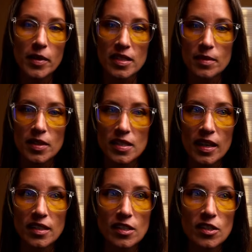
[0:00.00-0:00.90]
is. I'm
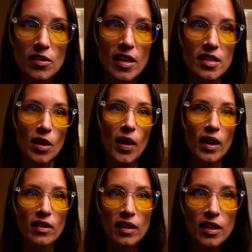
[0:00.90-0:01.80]
excited to do this. Okay,
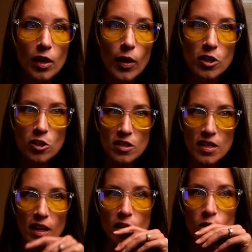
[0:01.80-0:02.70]
are there any questions
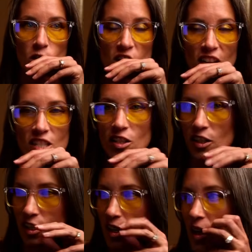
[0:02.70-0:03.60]
I should answer?
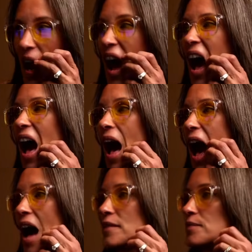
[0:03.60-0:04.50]
Any,
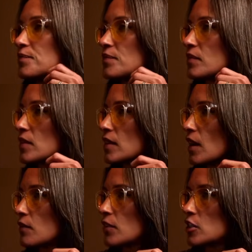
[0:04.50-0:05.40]

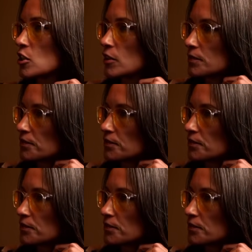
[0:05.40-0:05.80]
Tom Fraser?